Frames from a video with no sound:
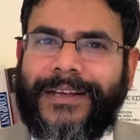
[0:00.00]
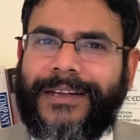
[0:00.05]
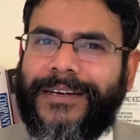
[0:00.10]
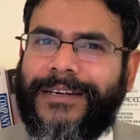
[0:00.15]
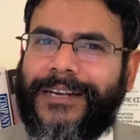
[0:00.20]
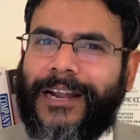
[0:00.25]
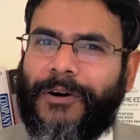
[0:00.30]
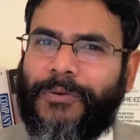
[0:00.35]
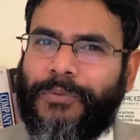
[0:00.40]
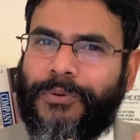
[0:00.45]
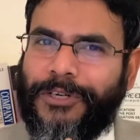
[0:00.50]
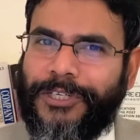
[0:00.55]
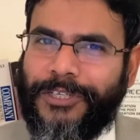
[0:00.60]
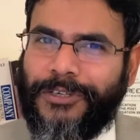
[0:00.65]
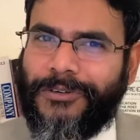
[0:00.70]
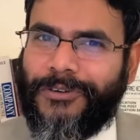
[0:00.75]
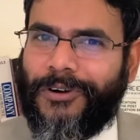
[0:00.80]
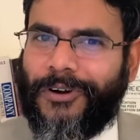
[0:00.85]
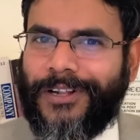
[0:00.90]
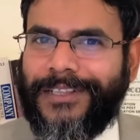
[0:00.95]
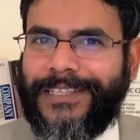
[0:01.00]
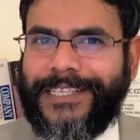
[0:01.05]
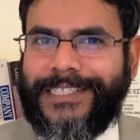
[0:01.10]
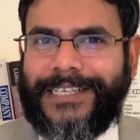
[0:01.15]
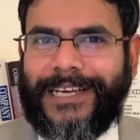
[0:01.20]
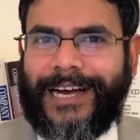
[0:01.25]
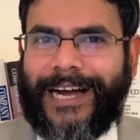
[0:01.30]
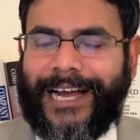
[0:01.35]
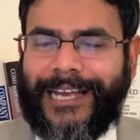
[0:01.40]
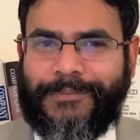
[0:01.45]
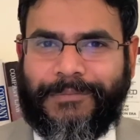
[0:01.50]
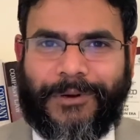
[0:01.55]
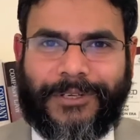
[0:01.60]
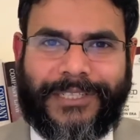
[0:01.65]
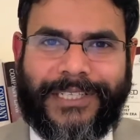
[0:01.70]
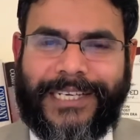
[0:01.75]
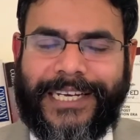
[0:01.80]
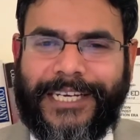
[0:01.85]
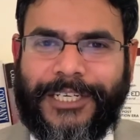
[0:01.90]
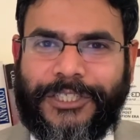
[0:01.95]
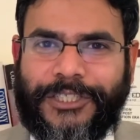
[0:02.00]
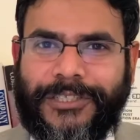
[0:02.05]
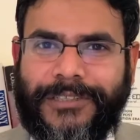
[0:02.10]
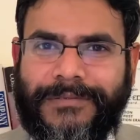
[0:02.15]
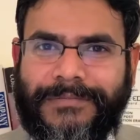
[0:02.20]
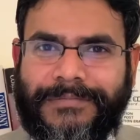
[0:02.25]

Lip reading: Now, would you call this a hypothecation?